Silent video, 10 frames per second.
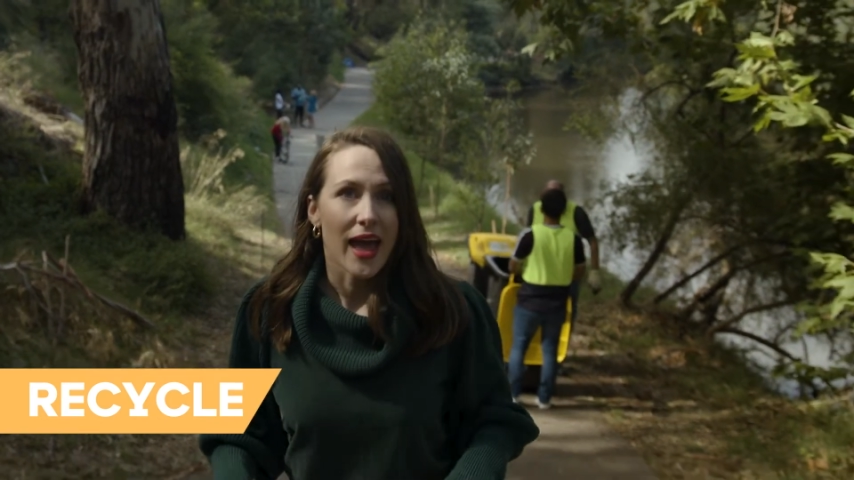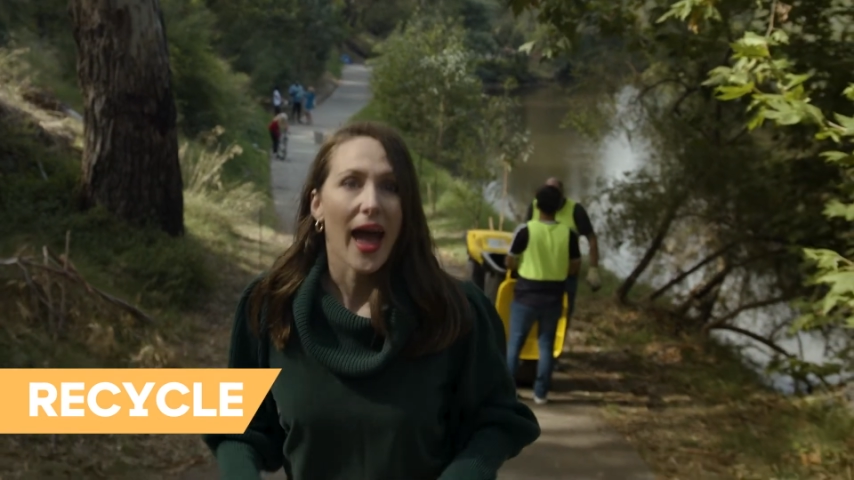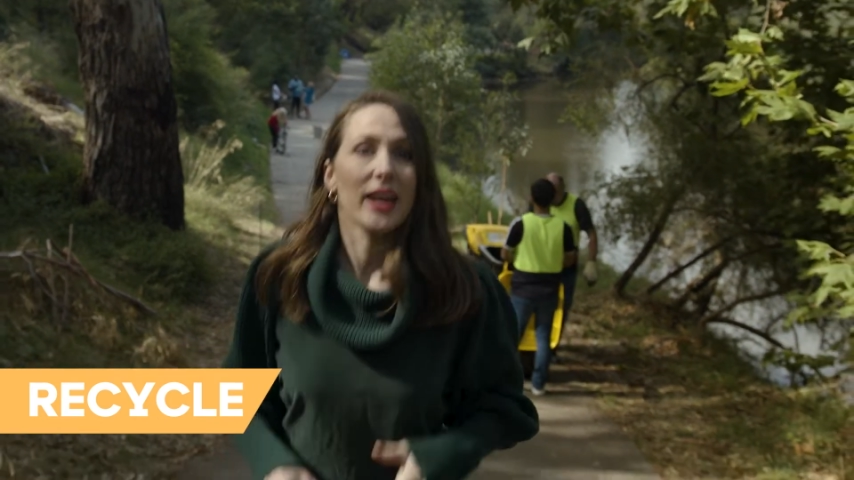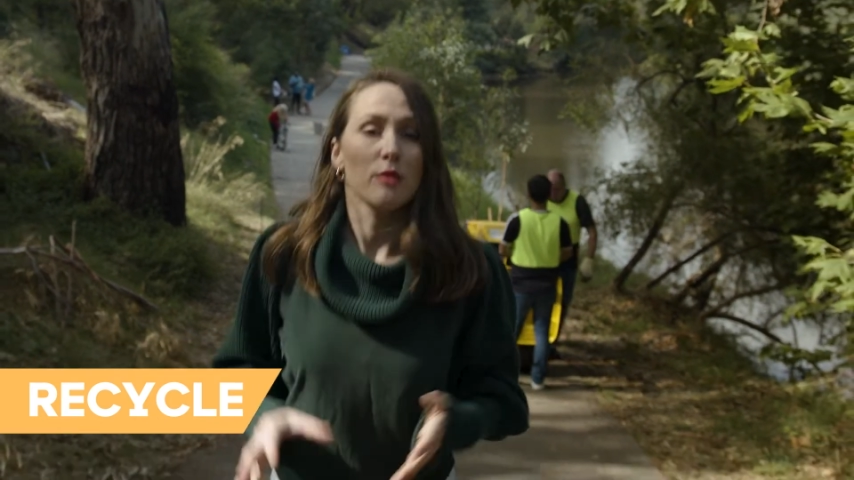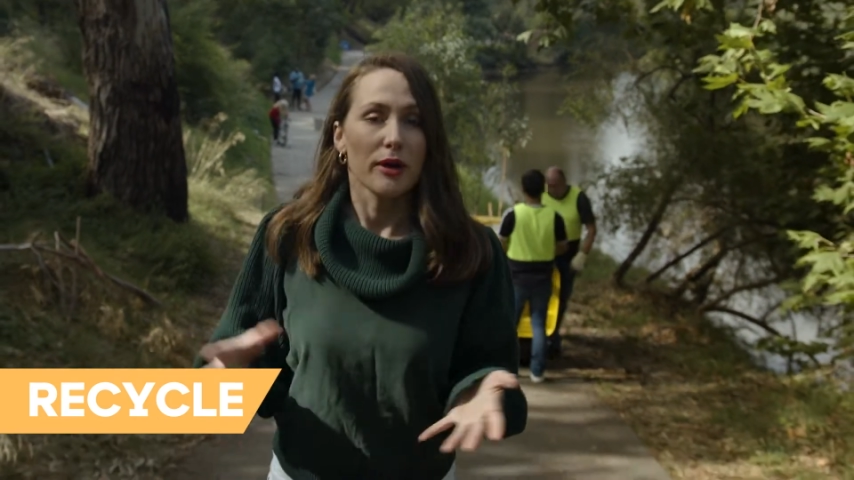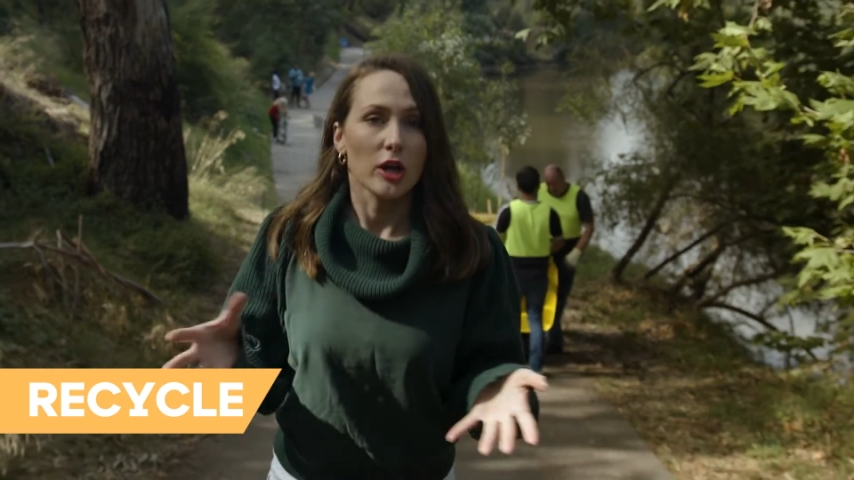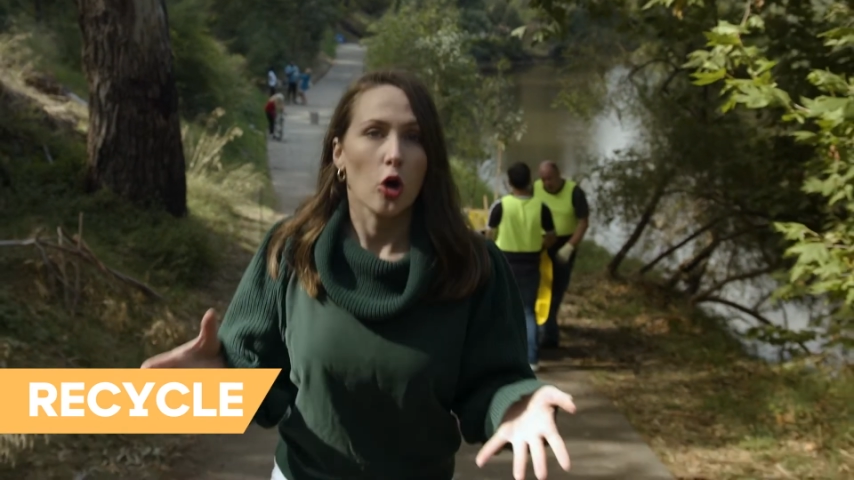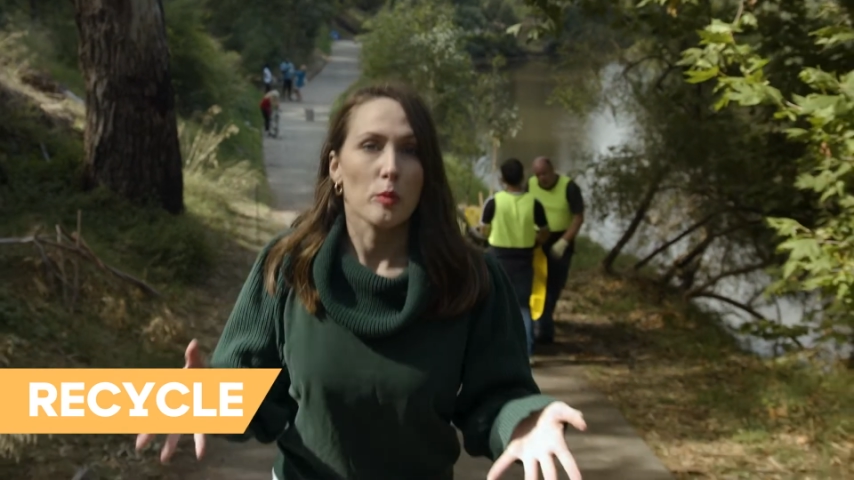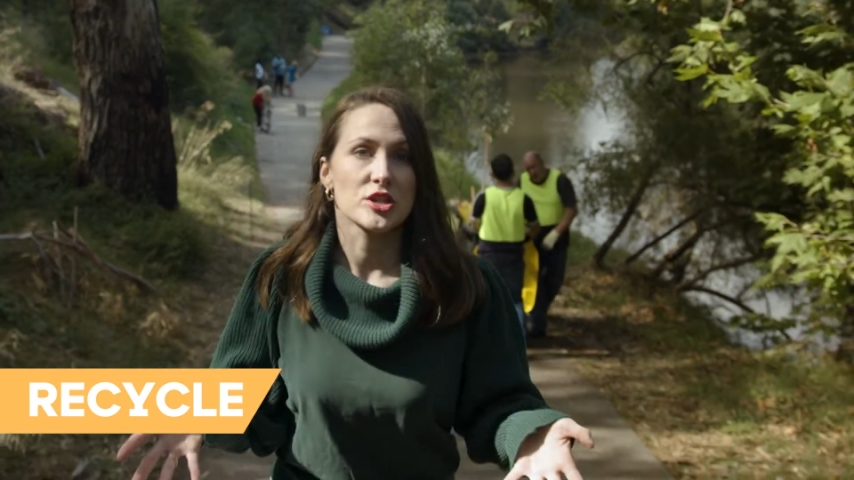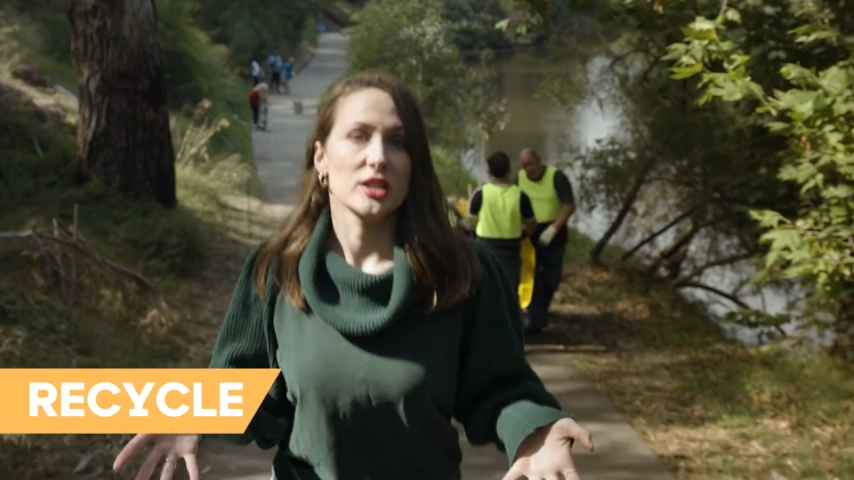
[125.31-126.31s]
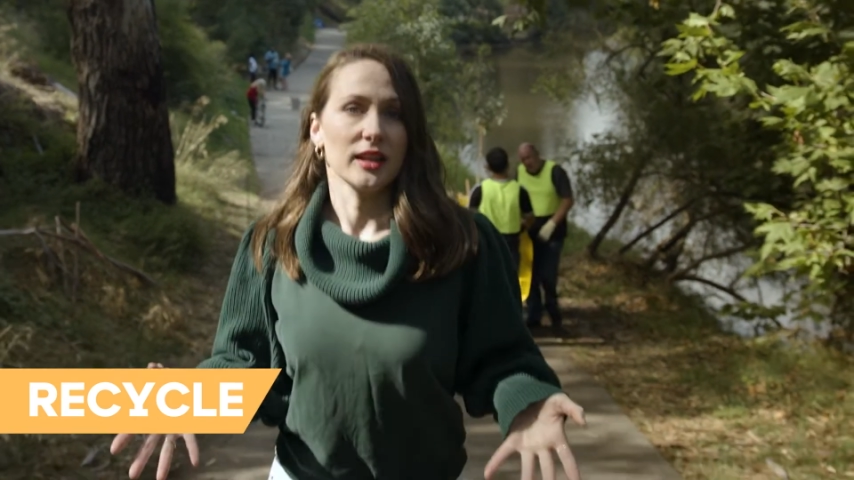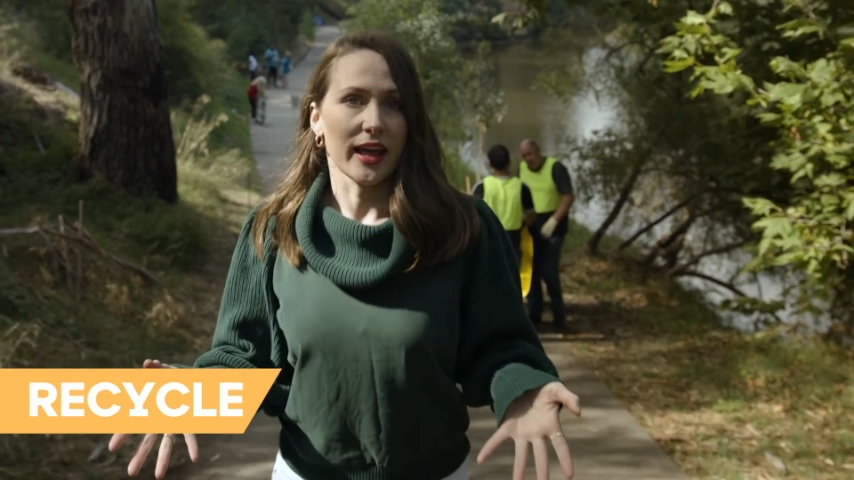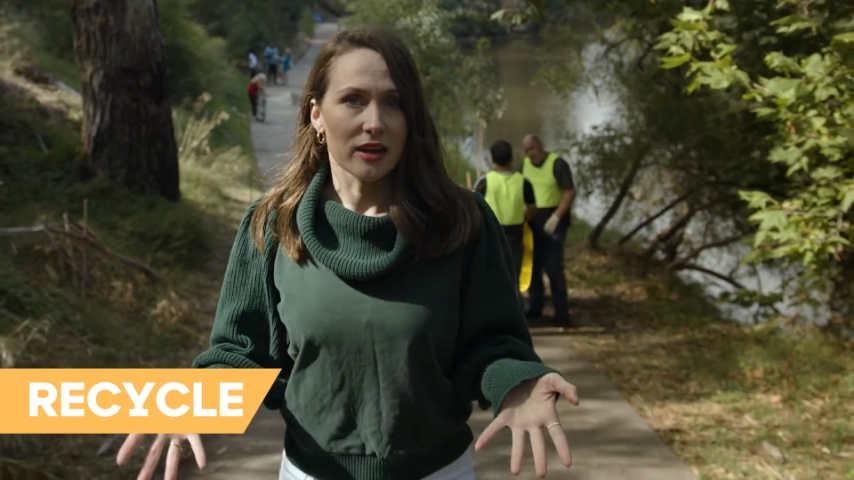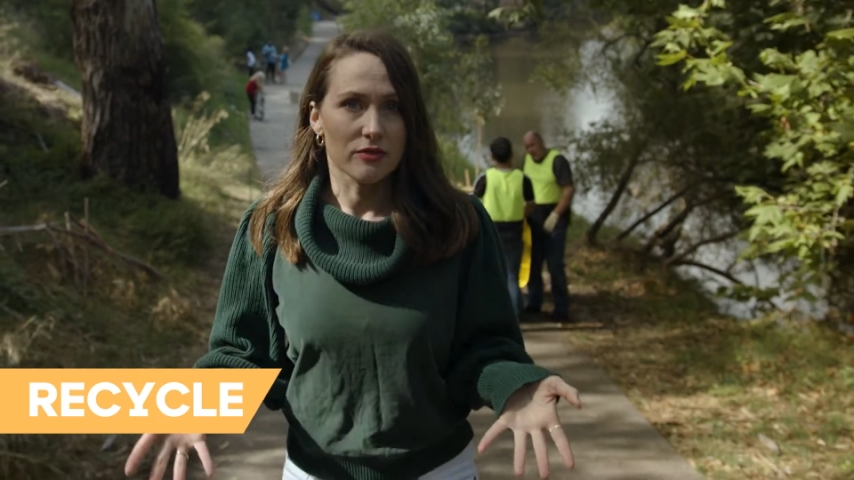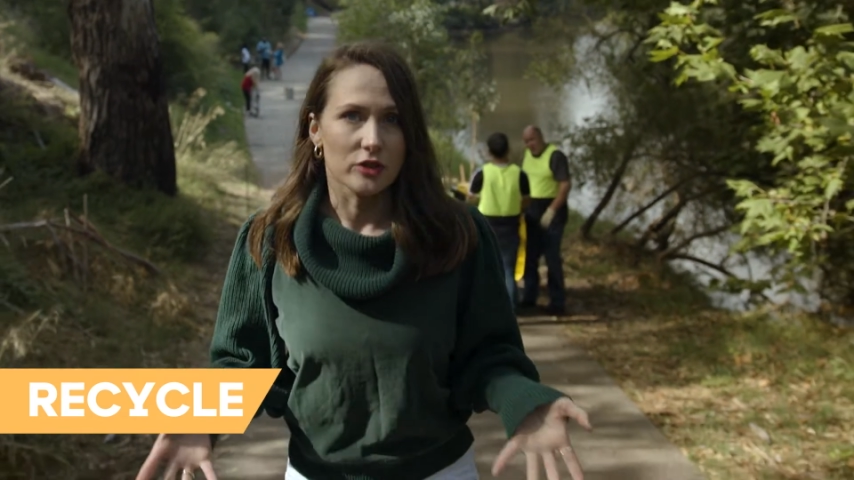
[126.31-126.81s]
and a better option than
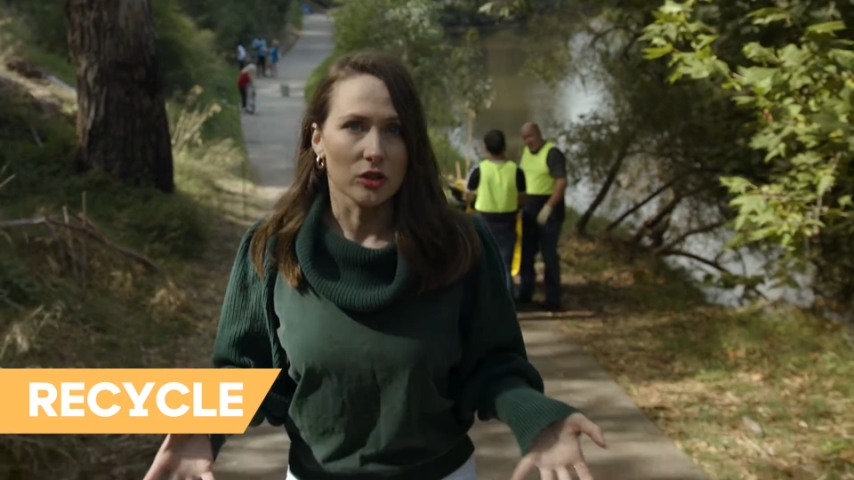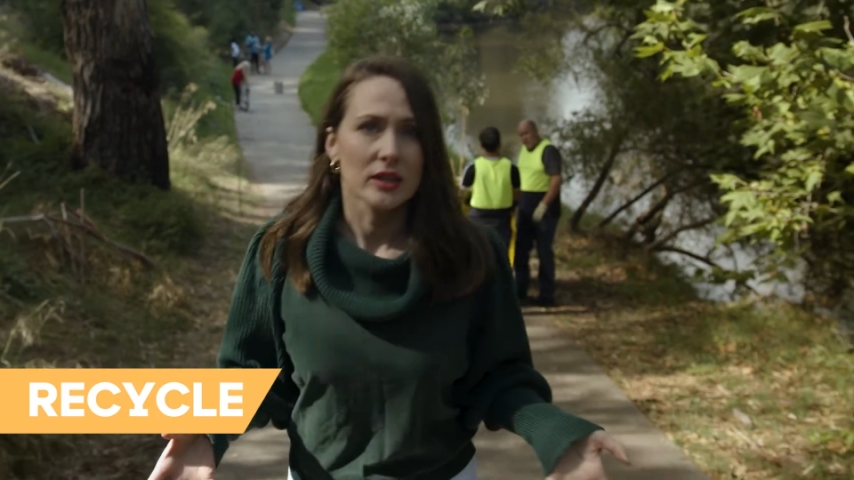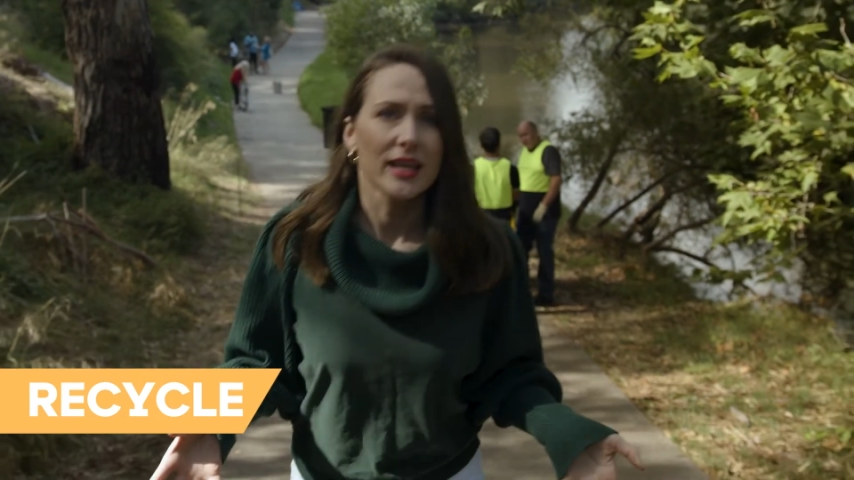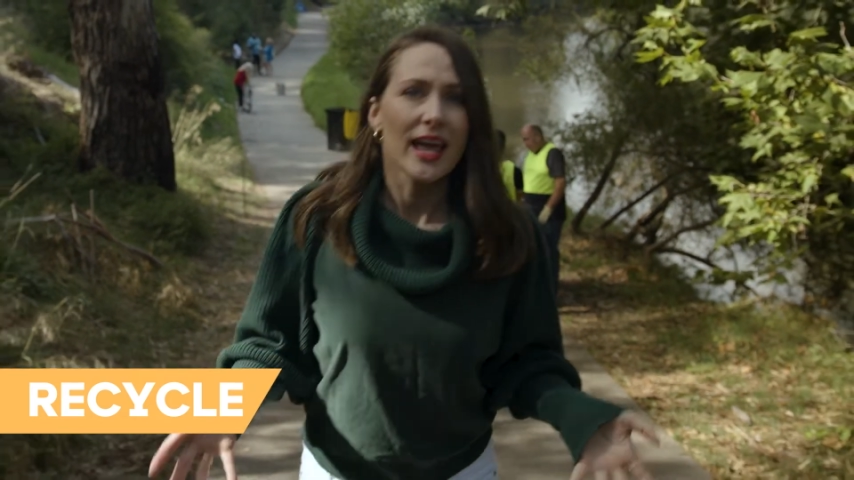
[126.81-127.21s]
landfill,